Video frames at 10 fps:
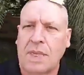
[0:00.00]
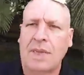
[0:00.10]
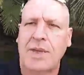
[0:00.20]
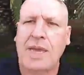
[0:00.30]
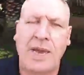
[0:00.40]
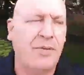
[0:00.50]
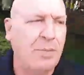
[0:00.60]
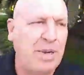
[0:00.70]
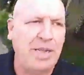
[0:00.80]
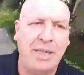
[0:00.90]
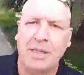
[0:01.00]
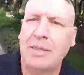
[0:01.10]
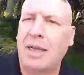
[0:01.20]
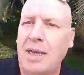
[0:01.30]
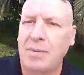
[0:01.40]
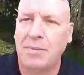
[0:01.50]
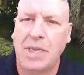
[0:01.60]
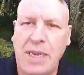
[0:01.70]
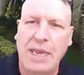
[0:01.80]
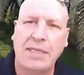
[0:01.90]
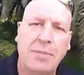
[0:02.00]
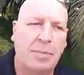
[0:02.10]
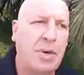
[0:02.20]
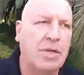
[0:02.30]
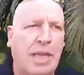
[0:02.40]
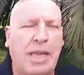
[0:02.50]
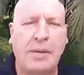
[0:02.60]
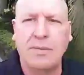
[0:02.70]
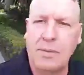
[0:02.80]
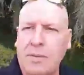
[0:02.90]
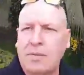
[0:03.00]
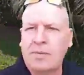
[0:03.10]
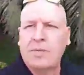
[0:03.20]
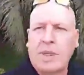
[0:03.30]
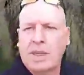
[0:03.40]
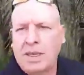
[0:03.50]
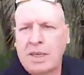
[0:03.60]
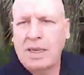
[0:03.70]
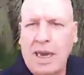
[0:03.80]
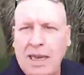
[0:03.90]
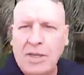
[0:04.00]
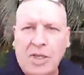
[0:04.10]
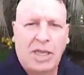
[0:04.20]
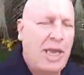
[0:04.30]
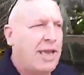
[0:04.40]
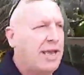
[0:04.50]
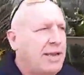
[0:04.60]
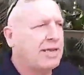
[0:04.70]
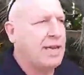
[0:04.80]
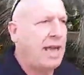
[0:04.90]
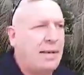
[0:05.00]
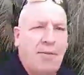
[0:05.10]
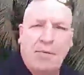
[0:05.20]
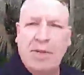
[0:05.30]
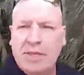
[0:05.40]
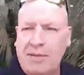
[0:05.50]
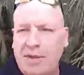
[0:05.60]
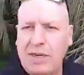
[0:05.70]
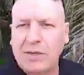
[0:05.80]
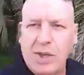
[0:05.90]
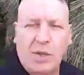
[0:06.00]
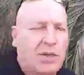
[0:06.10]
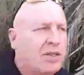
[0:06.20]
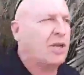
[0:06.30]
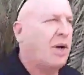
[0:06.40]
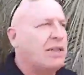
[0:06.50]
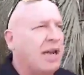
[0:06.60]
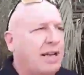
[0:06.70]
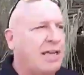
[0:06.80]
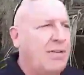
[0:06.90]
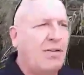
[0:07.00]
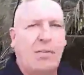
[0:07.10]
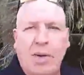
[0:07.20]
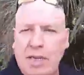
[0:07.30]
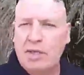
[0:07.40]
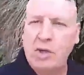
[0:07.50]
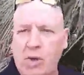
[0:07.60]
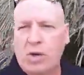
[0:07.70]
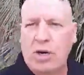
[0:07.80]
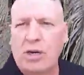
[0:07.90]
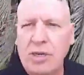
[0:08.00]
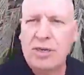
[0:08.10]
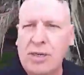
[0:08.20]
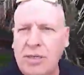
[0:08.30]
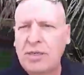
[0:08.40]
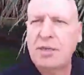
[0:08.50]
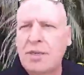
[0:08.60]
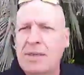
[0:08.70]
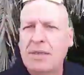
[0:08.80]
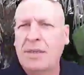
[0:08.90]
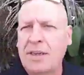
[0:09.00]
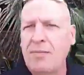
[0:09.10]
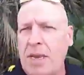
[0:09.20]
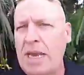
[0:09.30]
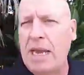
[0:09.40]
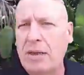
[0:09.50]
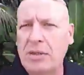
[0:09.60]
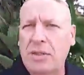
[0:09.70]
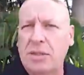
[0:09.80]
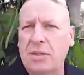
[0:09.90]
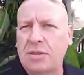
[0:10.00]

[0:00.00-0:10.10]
Okay, everybody, today is my birthday, actually, and today I'm 57 years old, so I thought I'd give everybody a tour of my house.